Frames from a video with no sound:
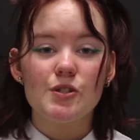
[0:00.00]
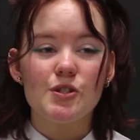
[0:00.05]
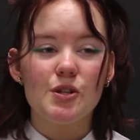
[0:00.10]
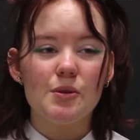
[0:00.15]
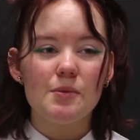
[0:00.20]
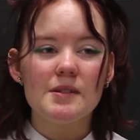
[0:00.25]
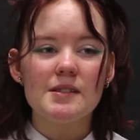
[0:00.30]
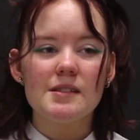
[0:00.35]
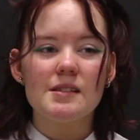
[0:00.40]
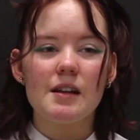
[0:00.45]

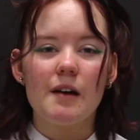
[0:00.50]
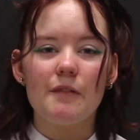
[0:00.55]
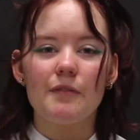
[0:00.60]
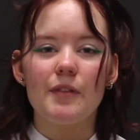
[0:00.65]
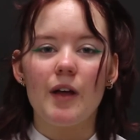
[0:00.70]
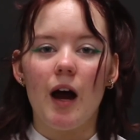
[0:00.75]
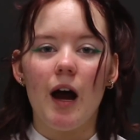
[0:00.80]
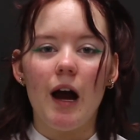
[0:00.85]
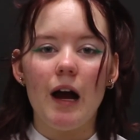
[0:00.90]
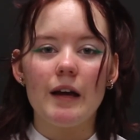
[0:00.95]
doing
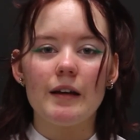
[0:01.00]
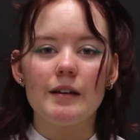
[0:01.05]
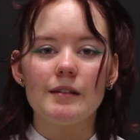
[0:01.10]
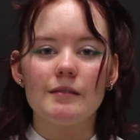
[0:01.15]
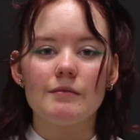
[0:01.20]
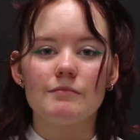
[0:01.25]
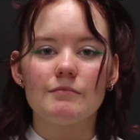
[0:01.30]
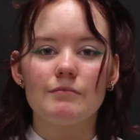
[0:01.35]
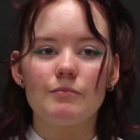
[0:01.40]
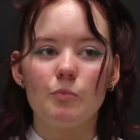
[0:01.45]
stuff that
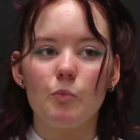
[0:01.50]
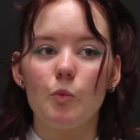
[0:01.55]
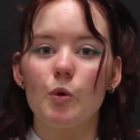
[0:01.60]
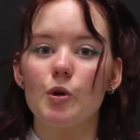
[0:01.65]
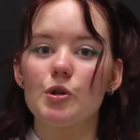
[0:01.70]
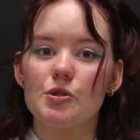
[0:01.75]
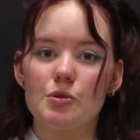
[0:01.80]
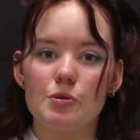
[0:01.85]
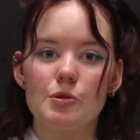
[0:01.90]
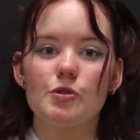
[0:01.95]
I
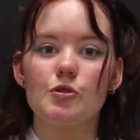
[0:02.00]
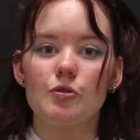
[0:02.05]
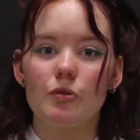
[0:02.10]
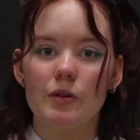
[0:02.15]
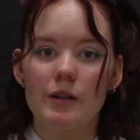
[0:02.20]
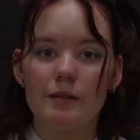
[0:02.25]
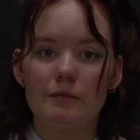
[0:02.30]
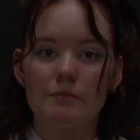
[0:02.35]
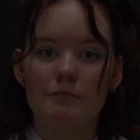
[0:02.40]
want to enjoy.